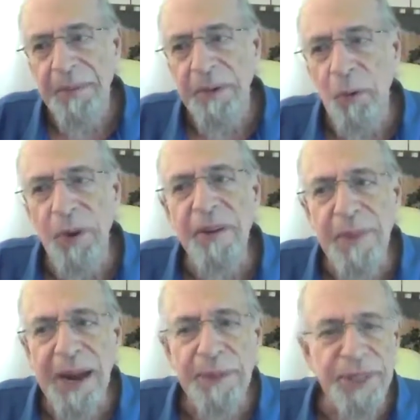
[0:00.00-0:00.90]
one of
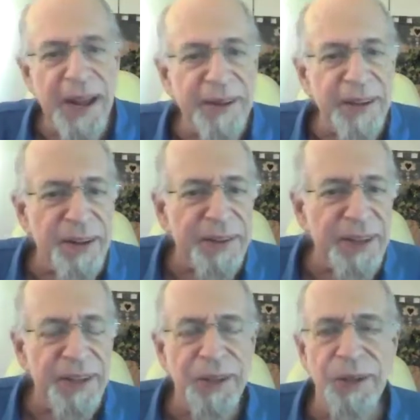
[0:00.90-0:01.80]
my objectives
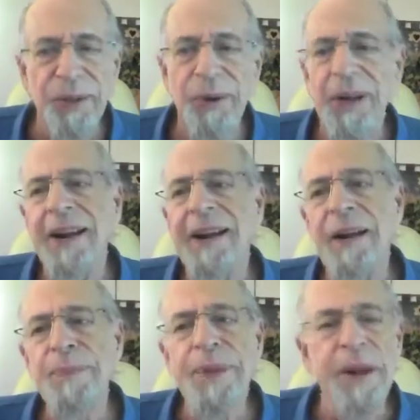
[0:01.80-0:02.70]
is to
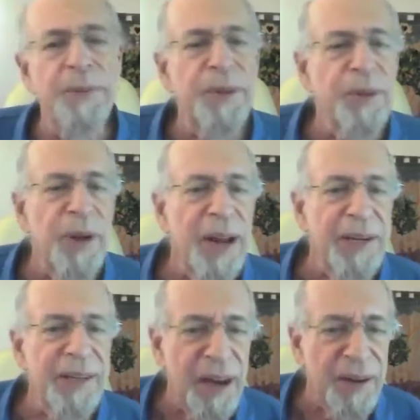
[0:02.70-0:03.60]
help them to
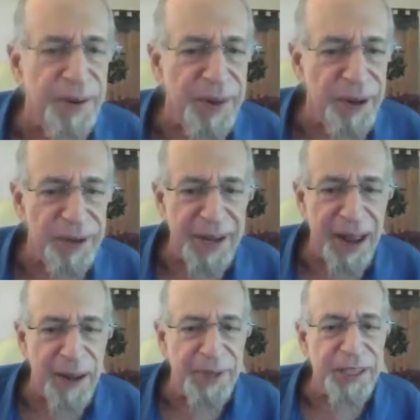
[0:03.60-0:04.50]
uncover those
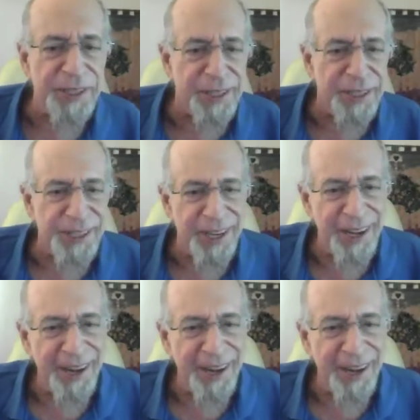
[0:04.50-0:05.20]
amnesias